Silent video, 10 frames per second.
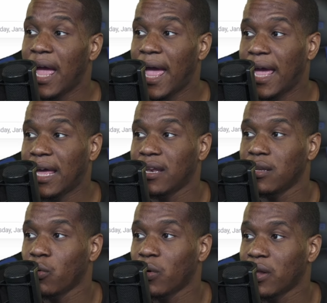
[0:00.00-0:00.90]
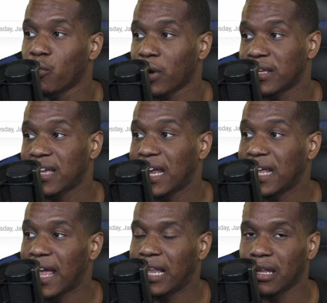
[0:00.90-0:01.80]
And one of the more
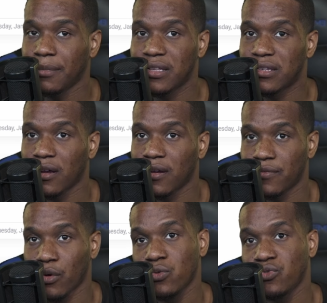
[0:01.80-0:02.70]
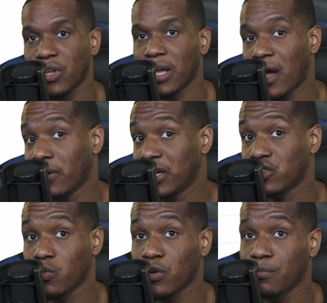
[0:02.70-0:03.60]
exciting elements of the hosting account is
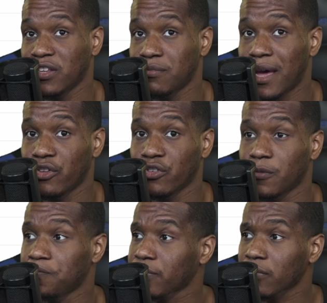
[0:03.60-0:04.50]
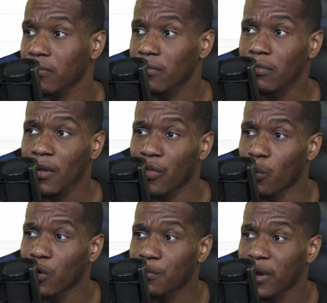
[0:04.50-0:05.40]
the WordPress Manager. The
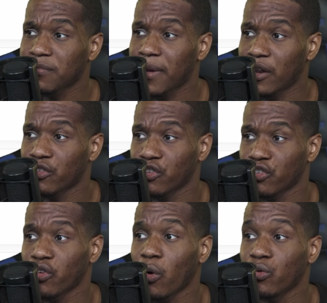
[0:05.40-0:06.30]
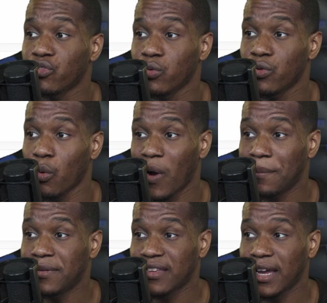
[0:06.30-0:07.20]
WordPress Manager shows you the
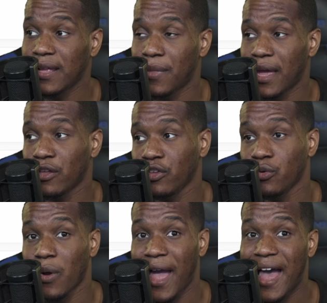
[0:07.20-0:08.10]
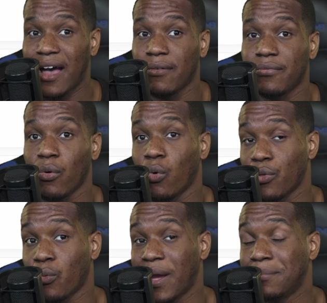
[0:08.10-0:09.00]
website that you have or
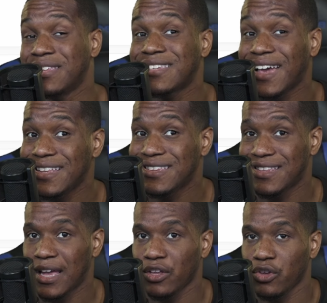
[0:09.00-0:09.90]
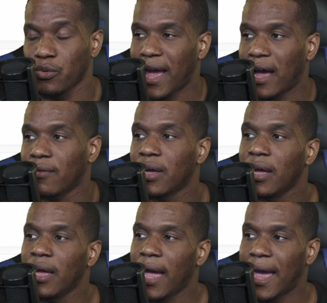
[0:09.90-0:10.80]
the websites that you have.
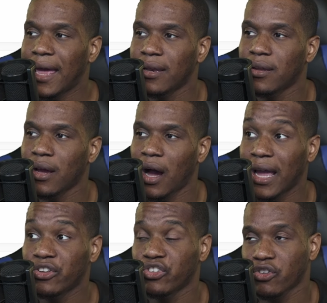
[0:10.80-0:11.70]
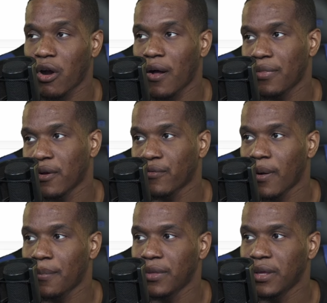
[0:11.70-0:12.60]
And I just got there
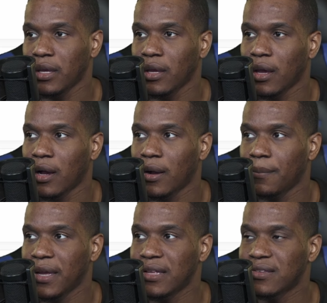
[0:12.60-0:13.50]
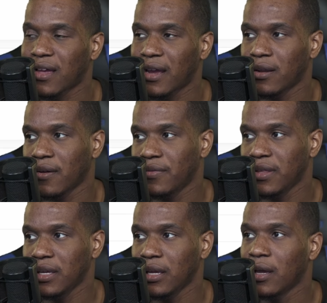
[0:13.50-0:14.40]
from the inside of
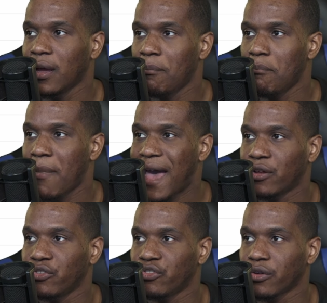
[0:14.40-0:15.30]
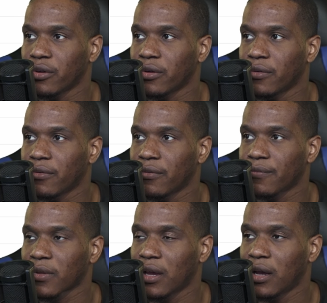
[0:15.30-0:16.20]
the manager,
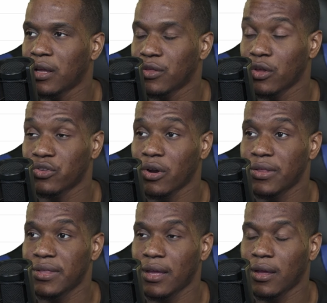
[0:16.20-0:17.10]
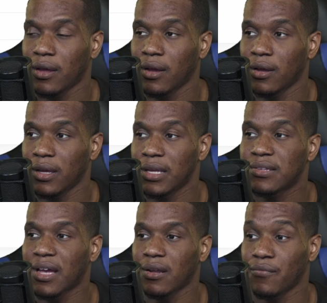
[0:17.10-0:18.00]
the
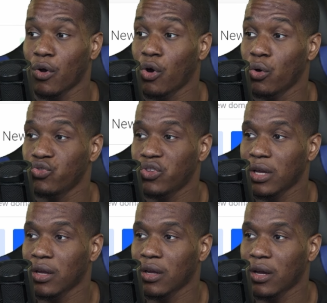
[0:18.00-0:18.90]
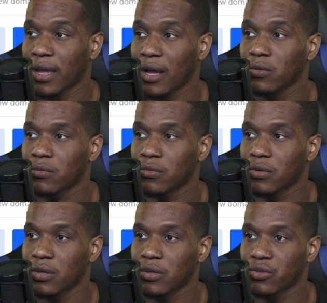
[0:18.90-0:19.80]
inside of the hosting account.
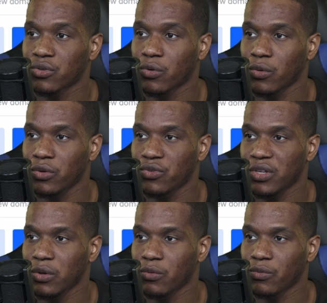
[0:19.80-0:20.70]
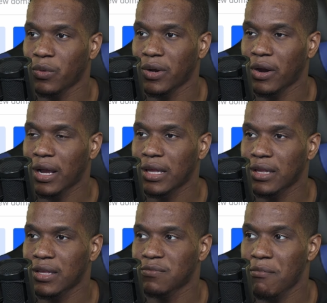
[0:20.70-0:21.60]
So you see where I click
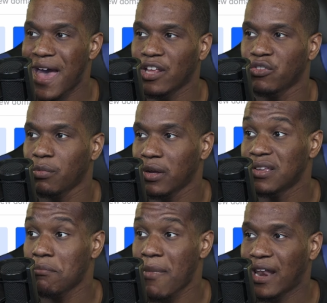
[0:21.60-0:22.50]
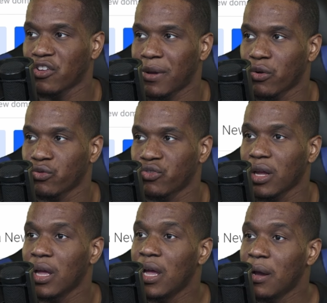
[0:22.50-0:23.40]
this manage button to manage my hosting,
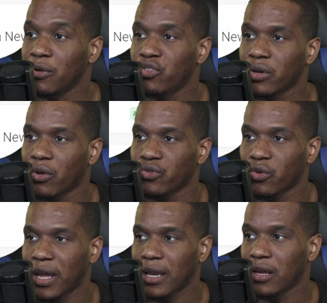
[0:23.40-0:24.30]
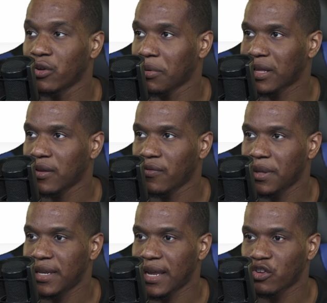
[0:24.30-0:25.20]
but you can also get here directly from the
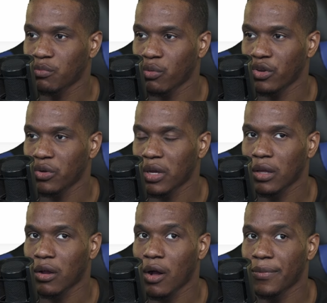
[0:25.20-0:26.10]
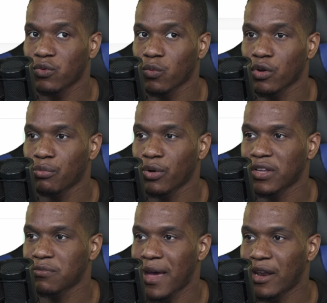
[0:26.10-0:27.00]
dashboard. You can click on this
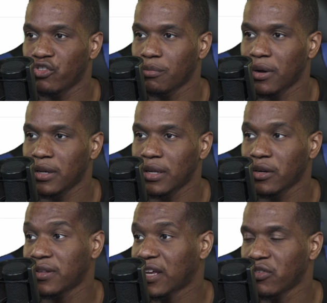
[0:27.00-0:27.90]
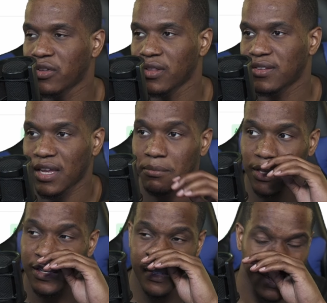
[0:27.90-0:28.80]
WordPress Manager button here. It takes you to the same place.